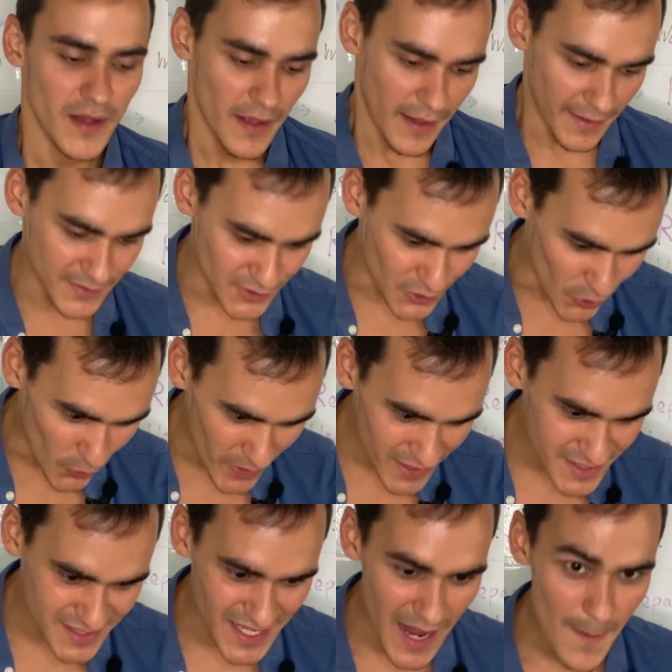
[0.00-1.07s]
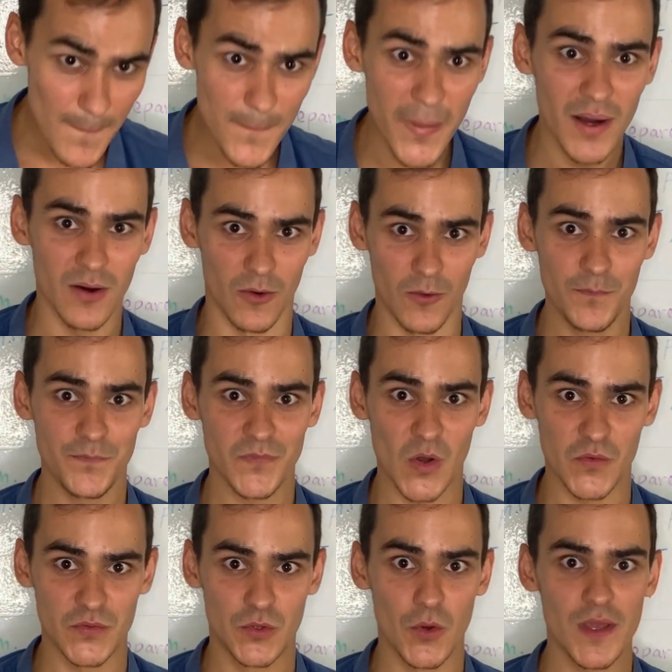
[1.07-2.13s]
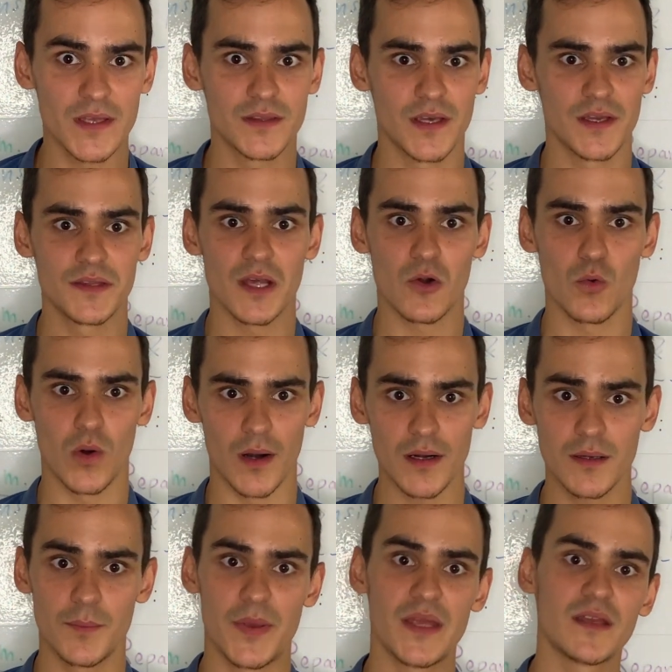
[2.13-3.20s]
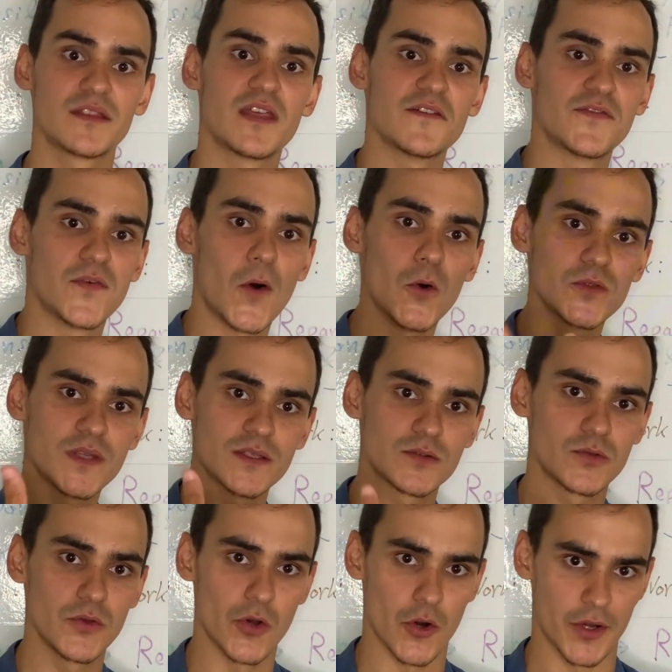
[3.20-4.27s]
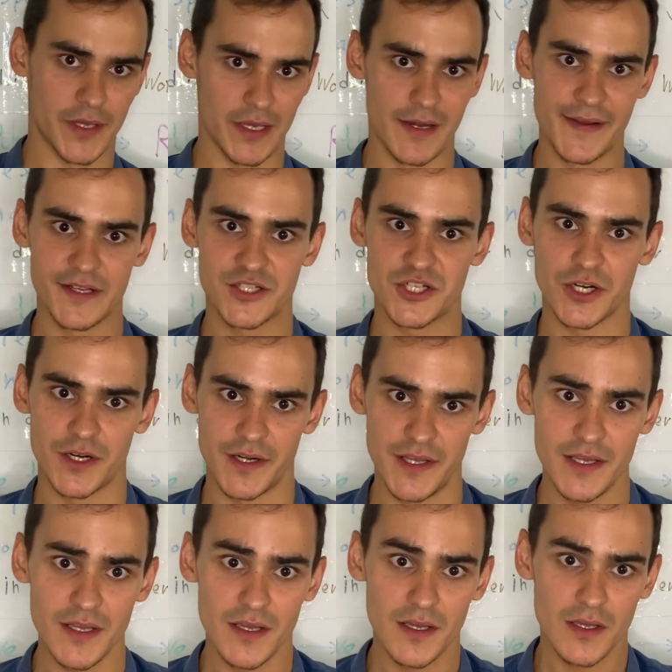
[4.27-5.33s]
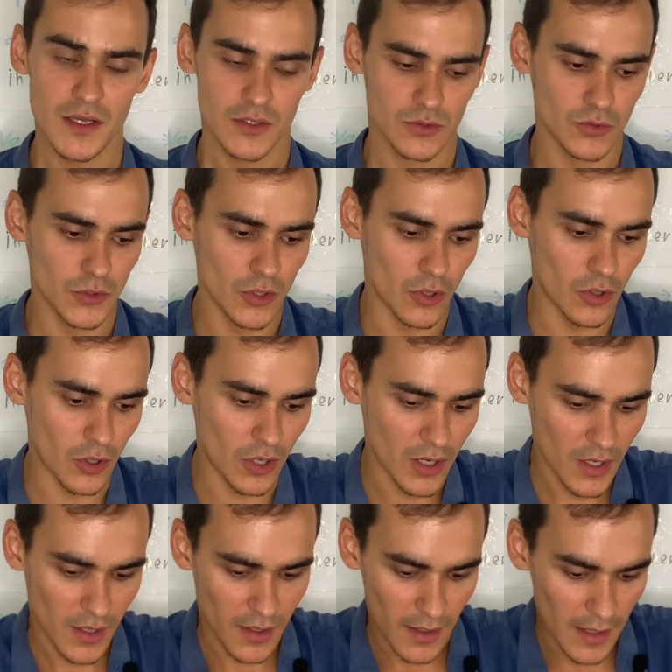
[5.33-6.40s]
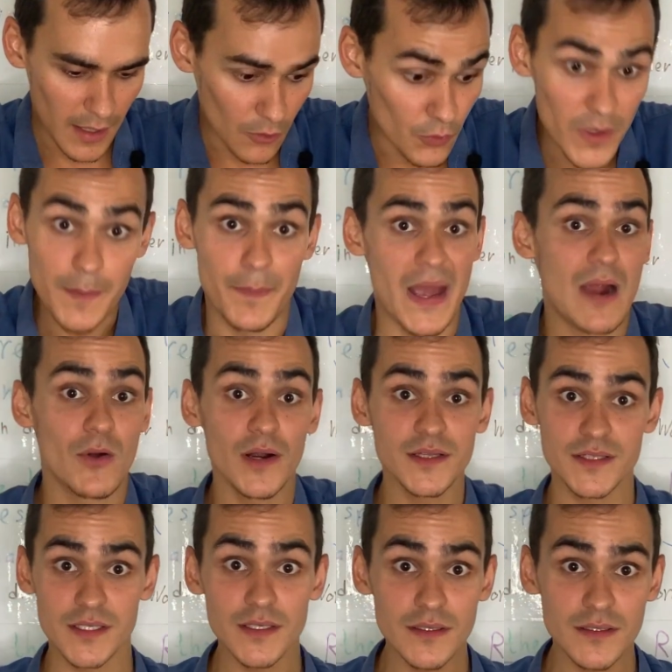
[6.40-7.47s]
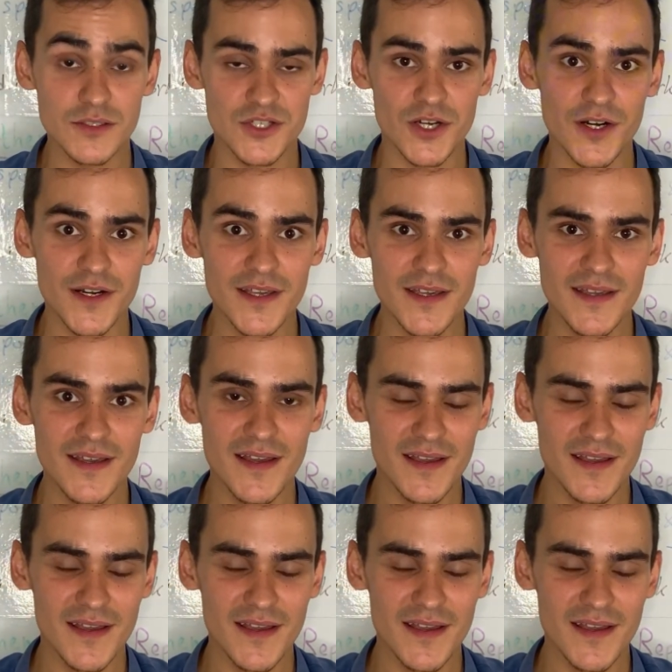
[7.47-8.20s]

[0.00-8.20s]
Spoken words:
And your example of doing the inner work, being devoted to your healing journey, to your reparenting journey,